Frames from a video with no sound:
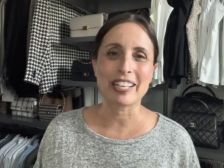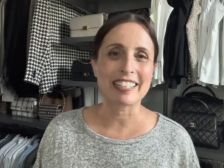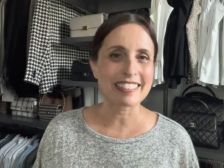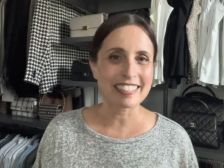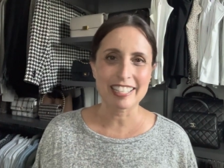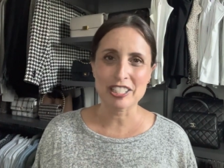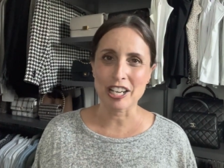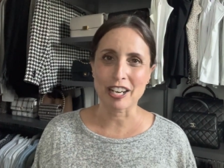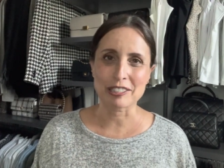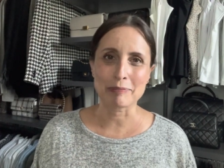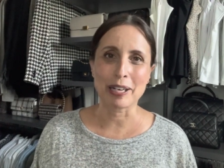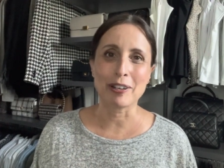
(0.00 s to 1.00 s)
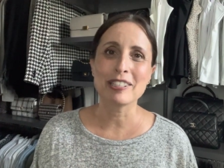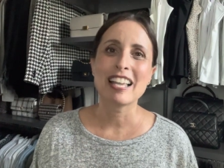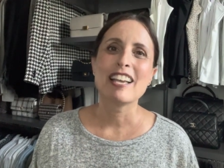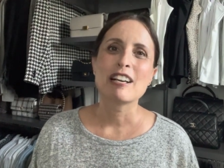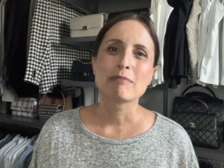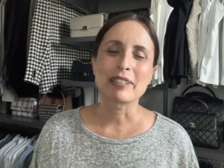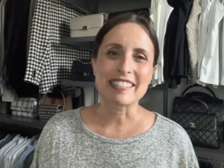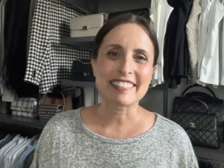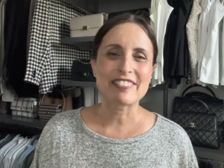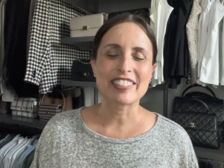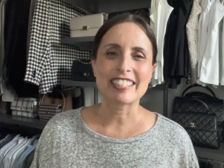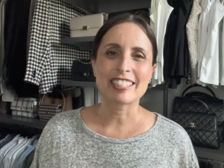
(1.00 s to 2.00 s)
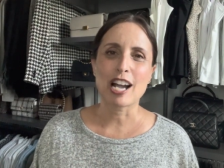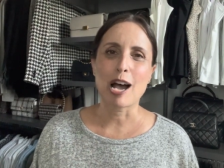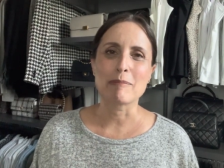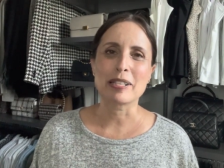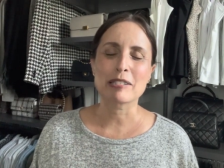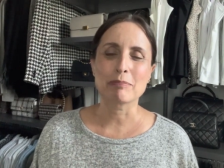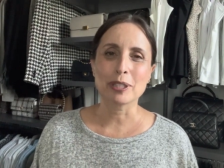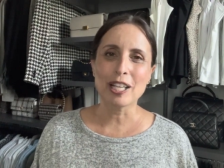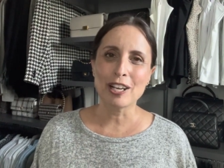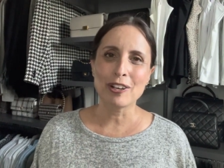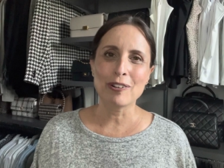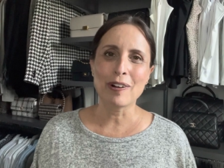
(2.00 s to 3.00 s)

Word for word: anything I talked about, please leave it in the comments below.